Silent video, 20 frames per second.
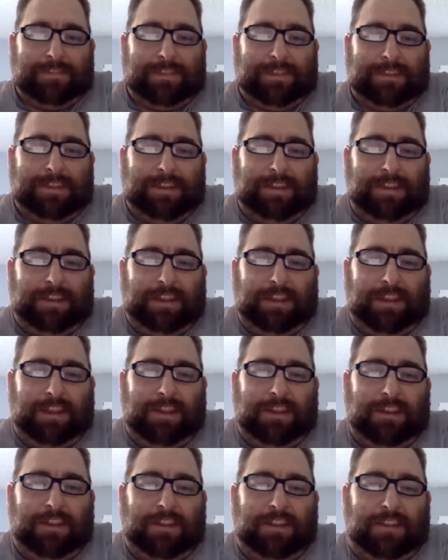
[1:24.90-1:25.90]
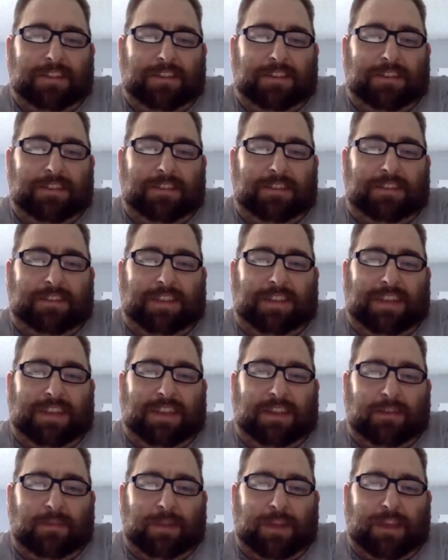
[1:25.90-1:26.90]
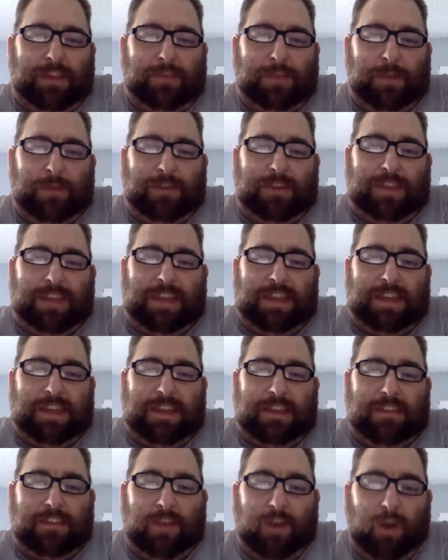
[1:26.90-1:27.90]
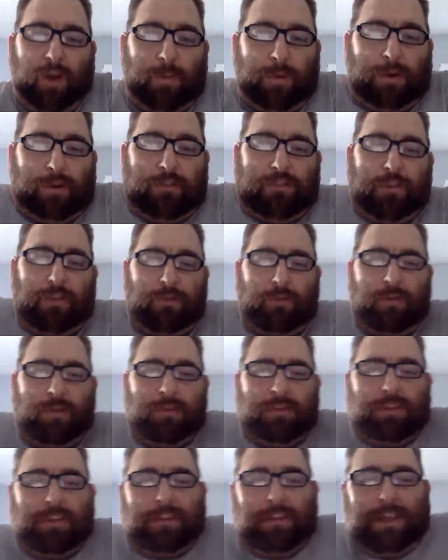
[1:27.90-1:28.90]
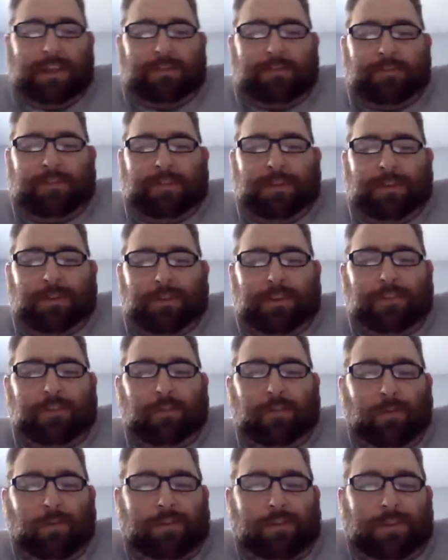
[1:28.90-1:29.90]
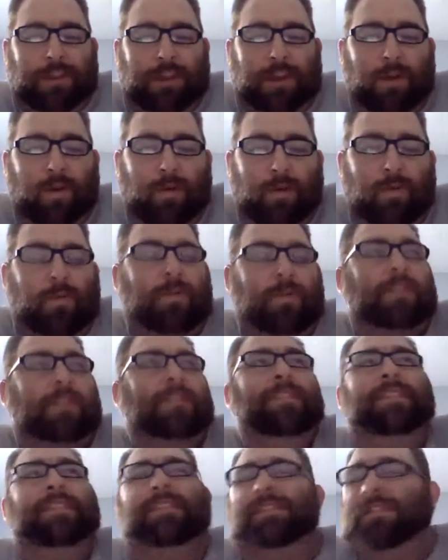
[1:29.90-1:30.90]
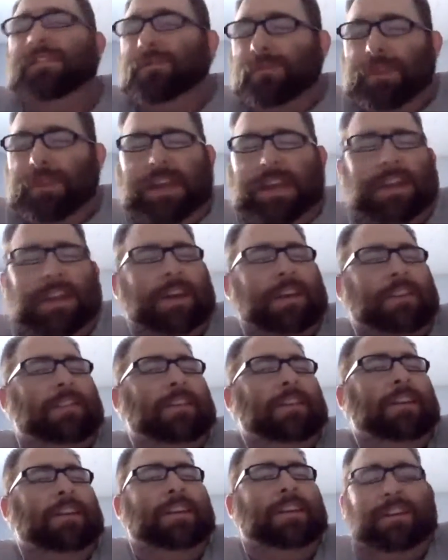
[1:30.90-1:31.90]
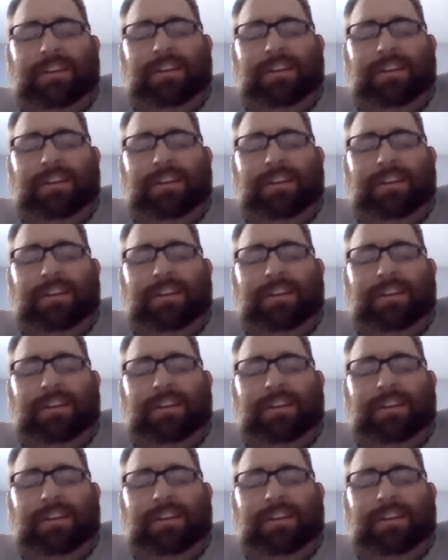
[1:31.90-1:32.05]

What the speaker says: And then Erasmo Diaz homers to left field. It scores Lowe 3-0.